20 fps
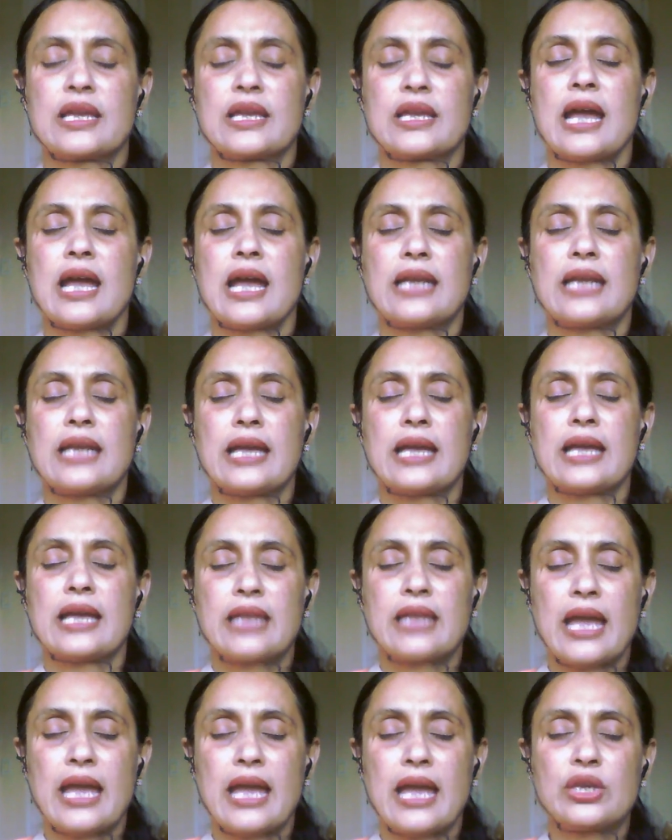and I
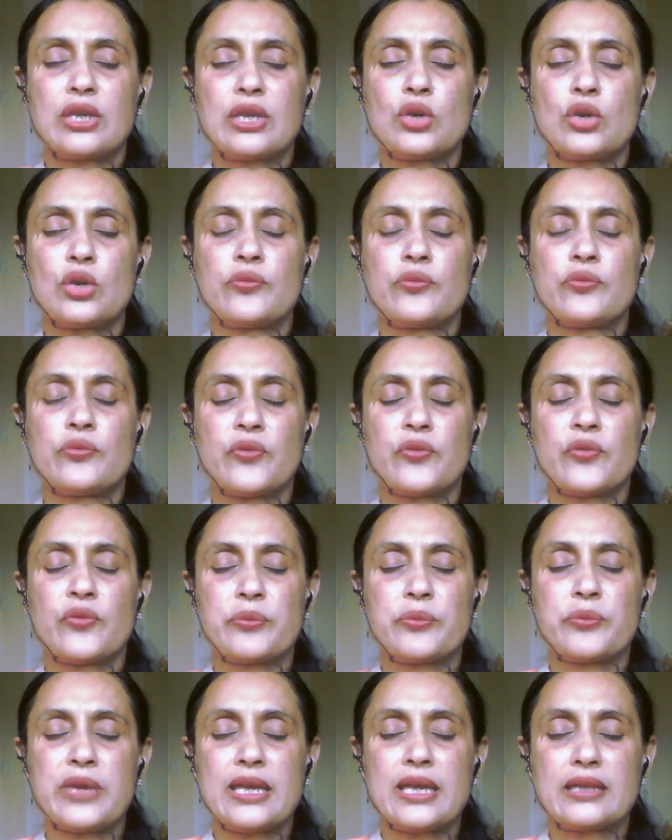thank you for
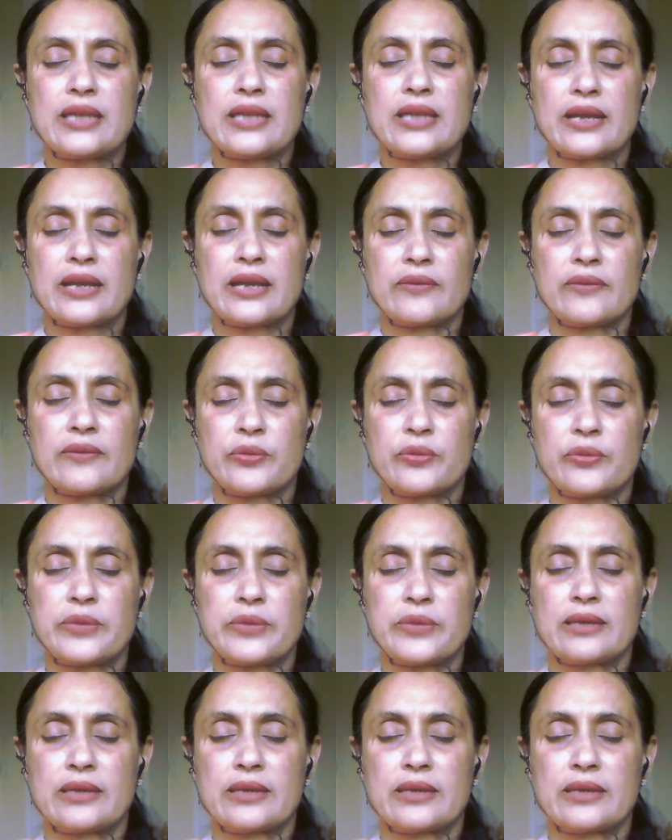being there for me.